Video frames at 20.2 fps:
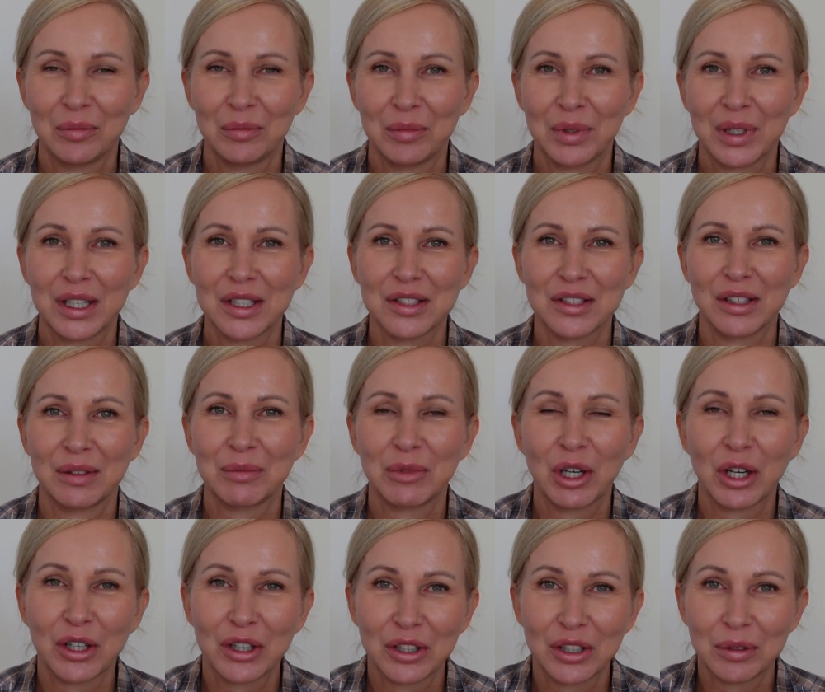because I'm
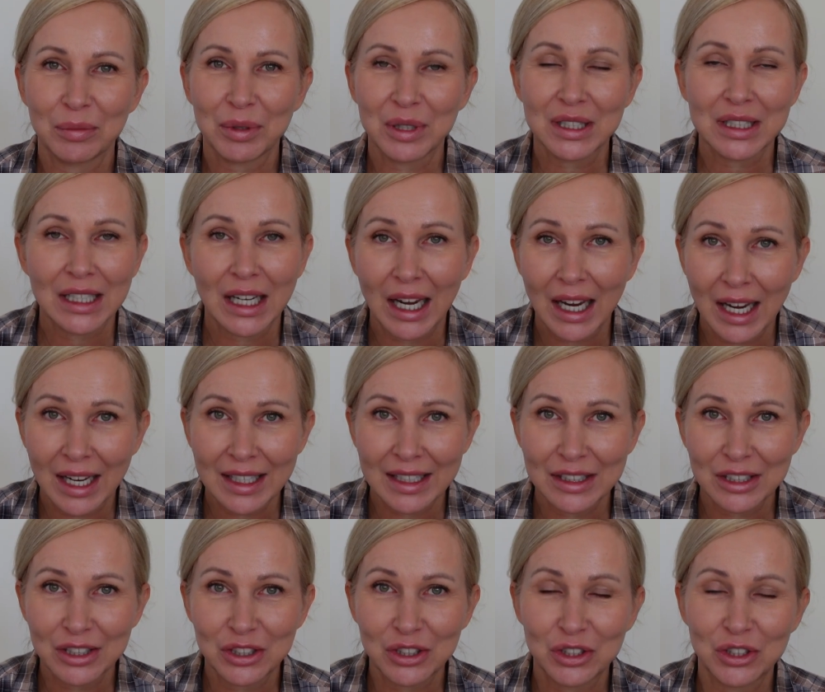not going to be
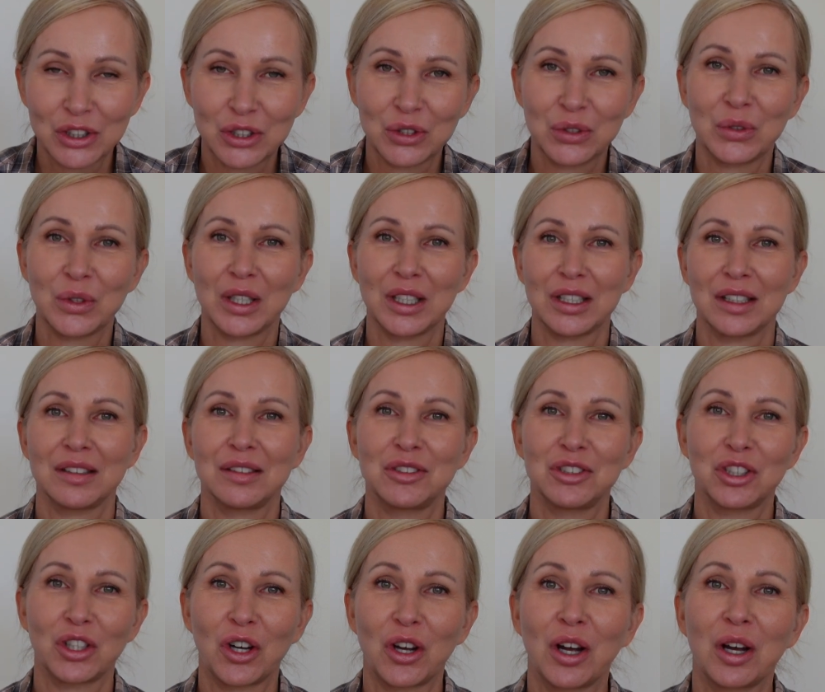tied to a
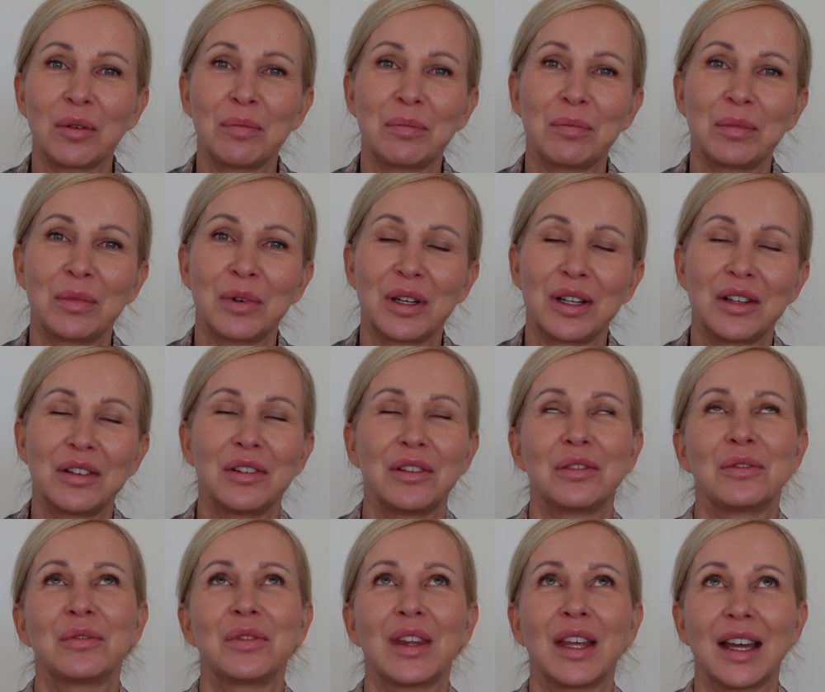job
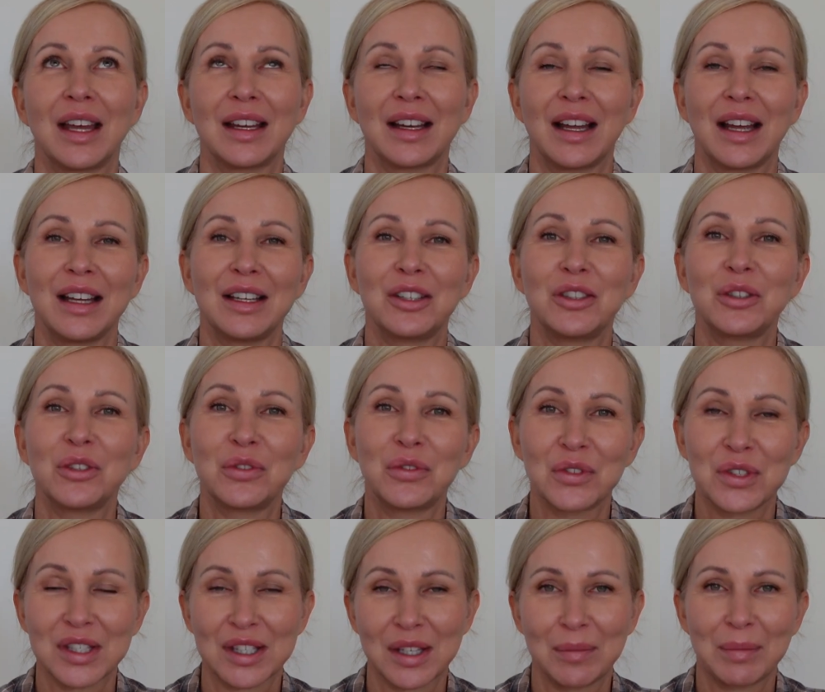that I do
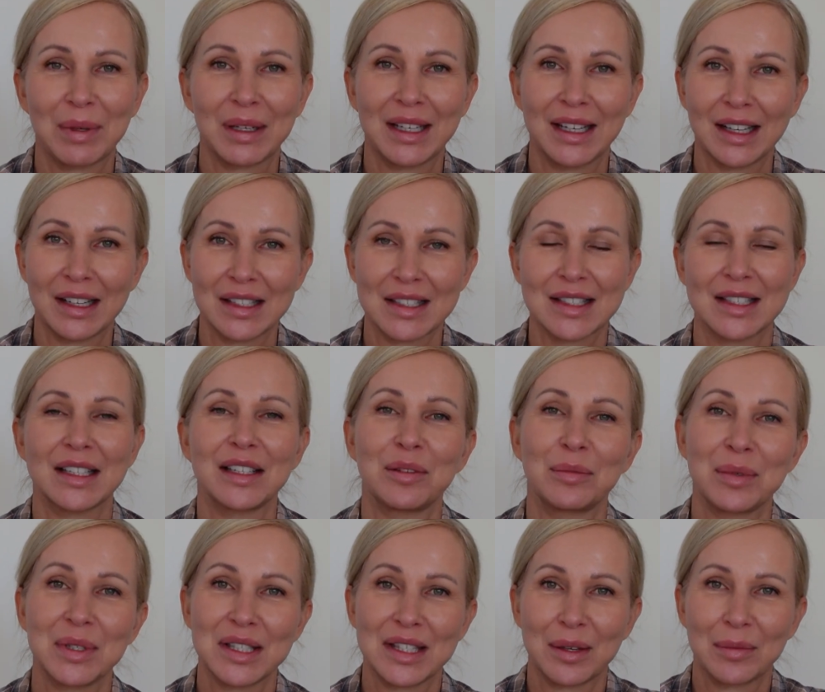for somebody else. It'll
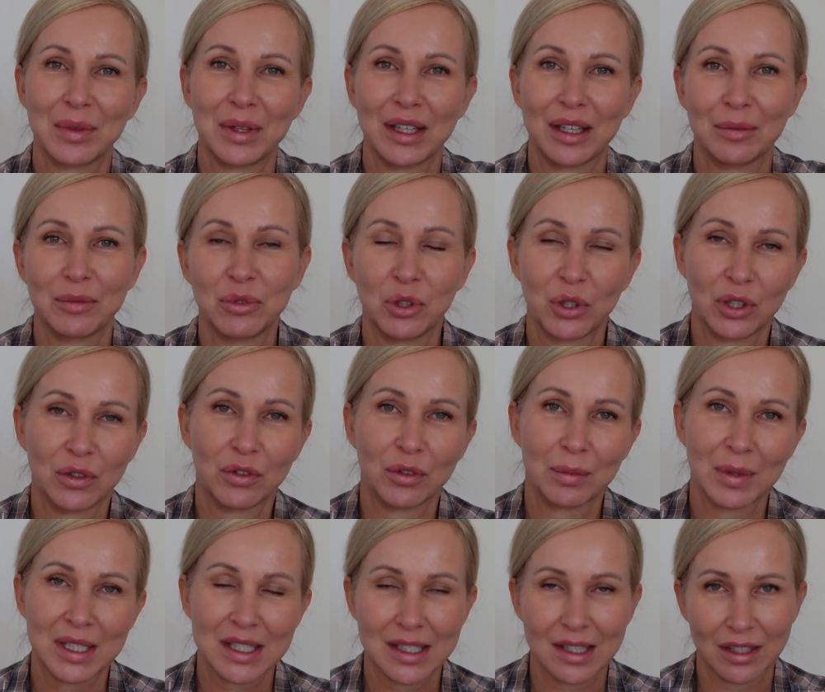be something I'm doing for
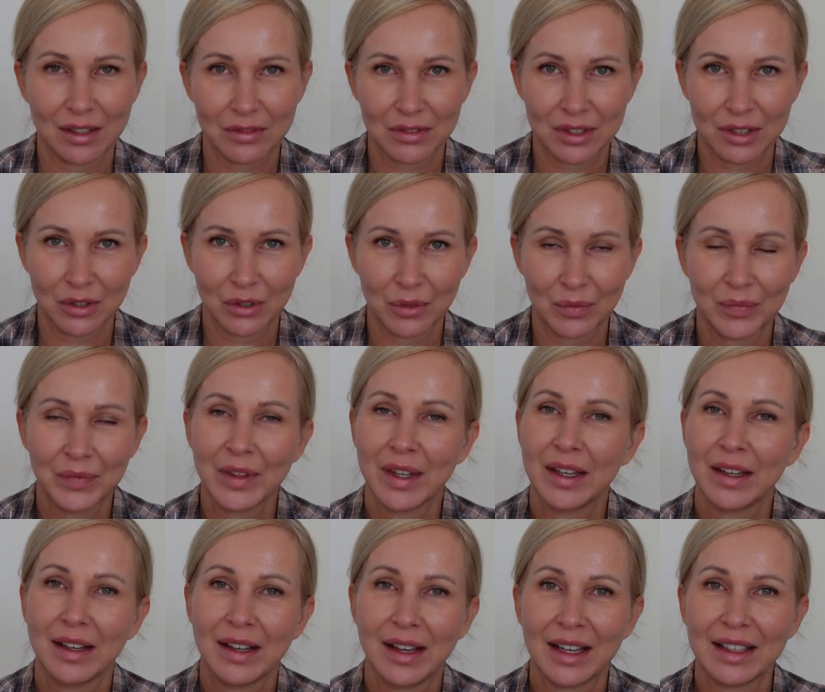myself. So
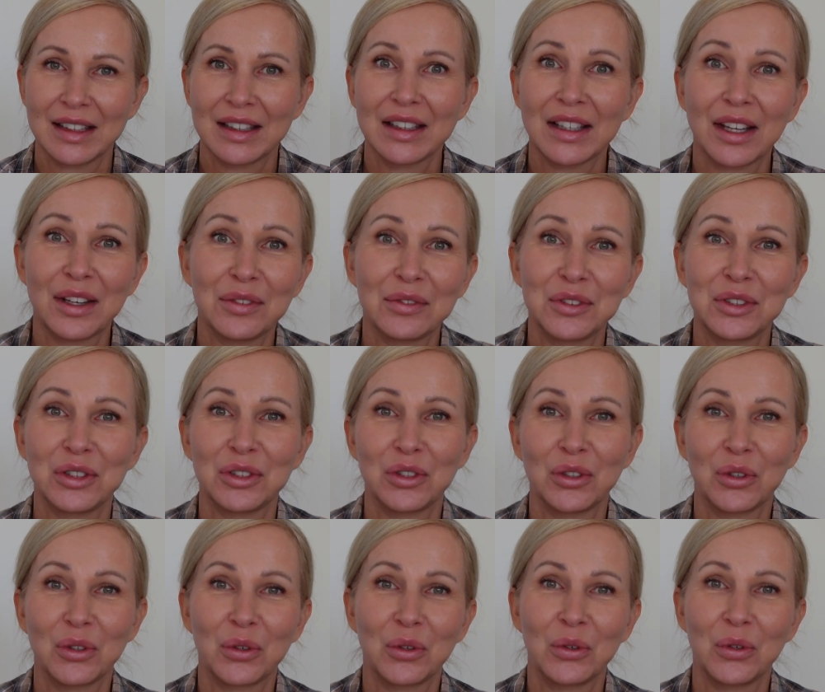I'd love to
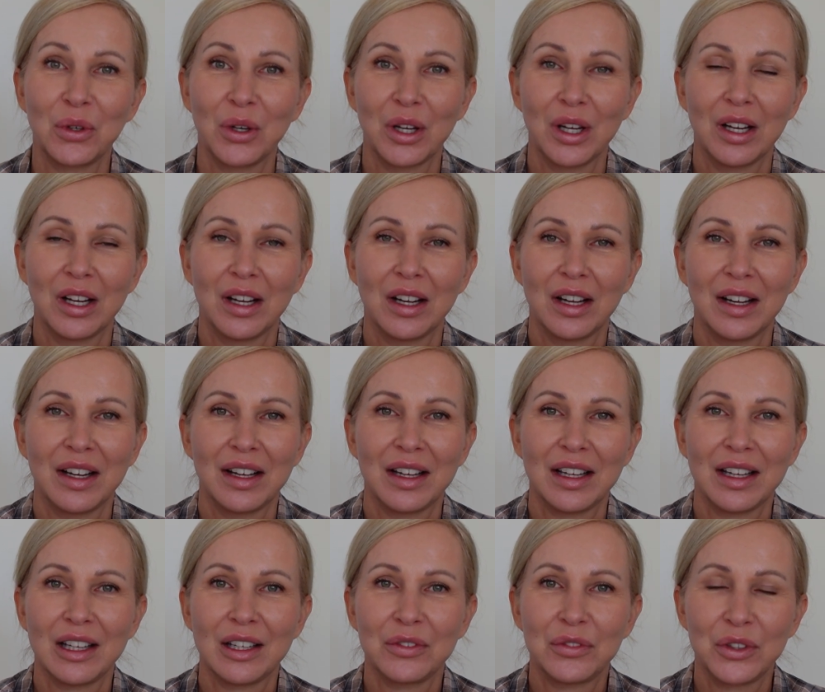know
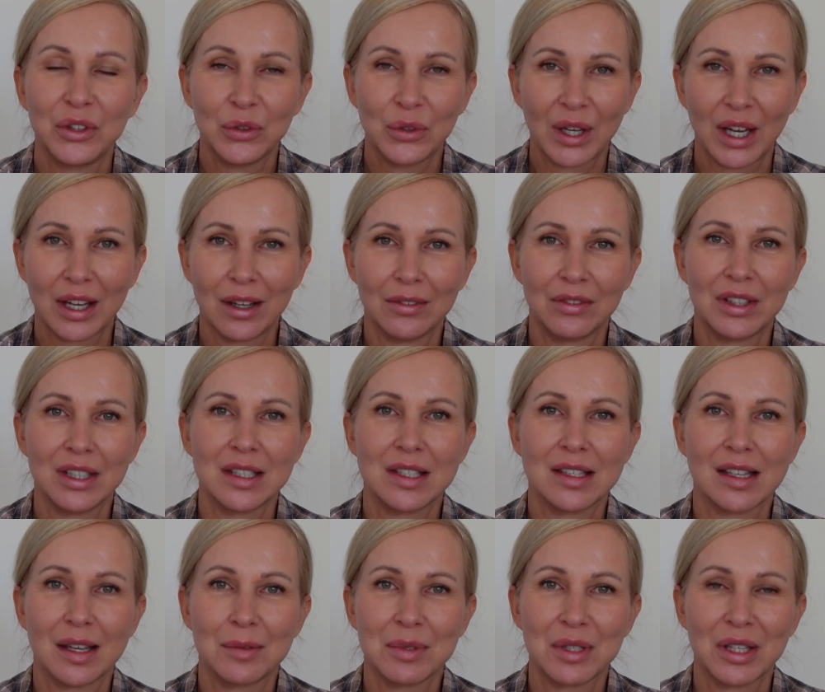if you have these
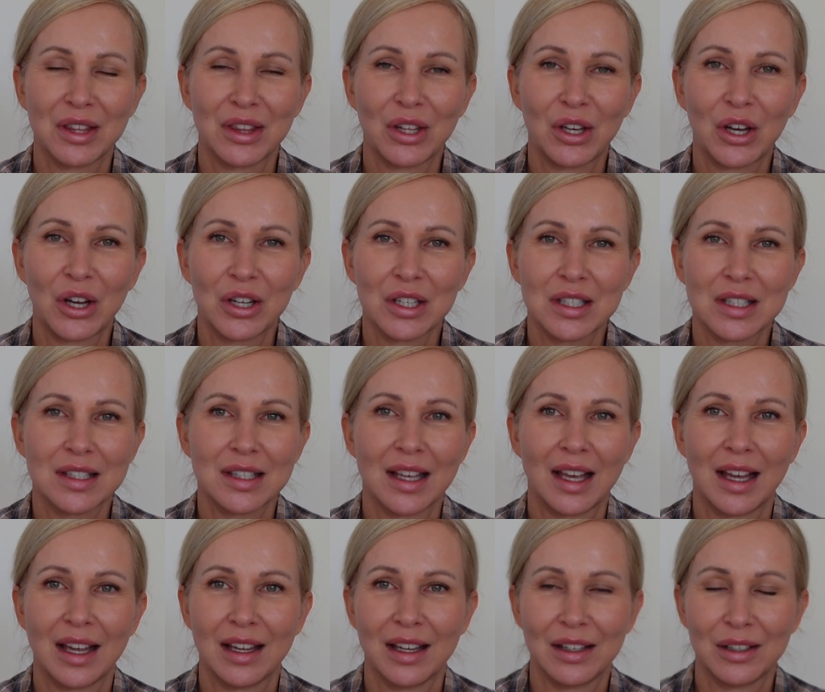types of thoughts
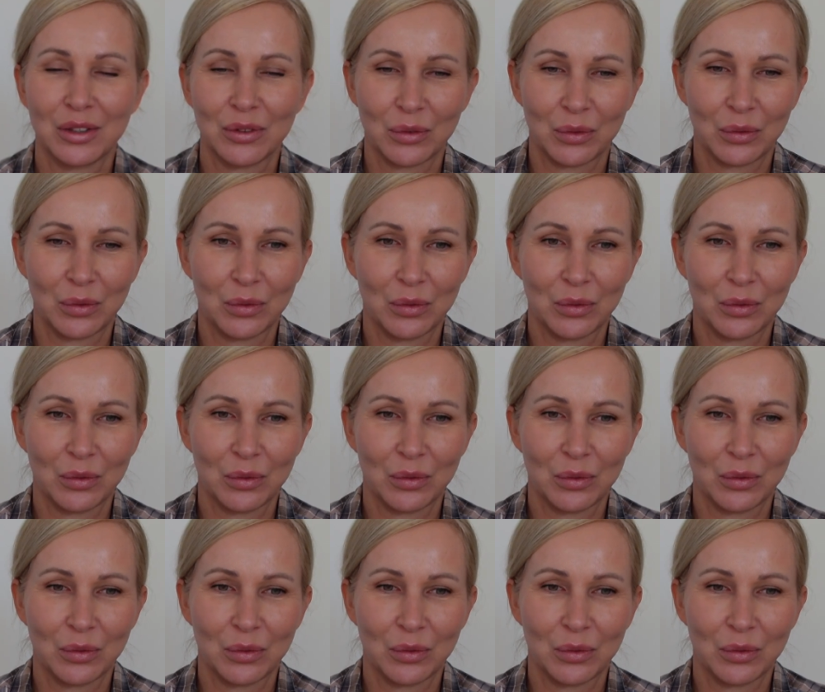and